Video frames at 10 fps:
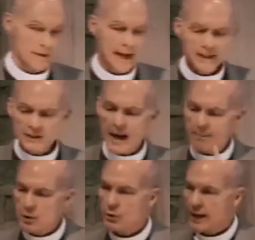Next
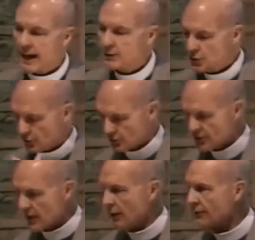time you catch
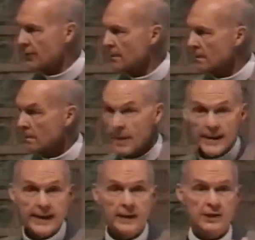yourself
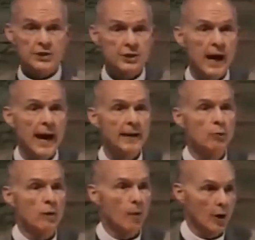making a snide
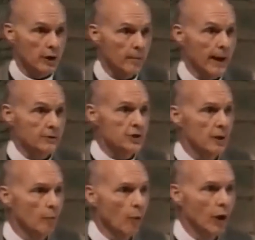remark about
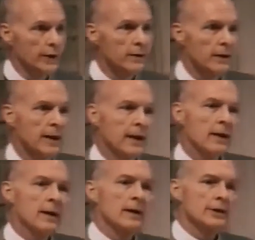someone,
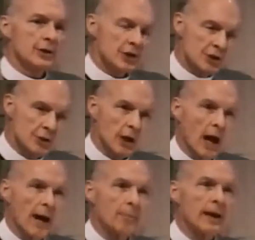just
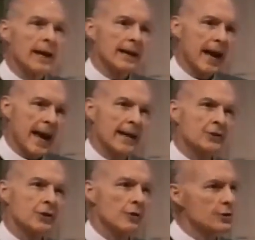stop and
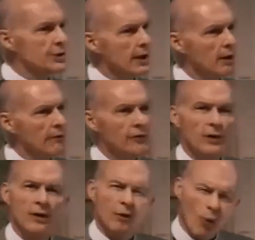ask yourself,
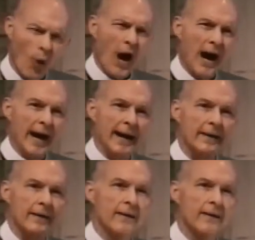why?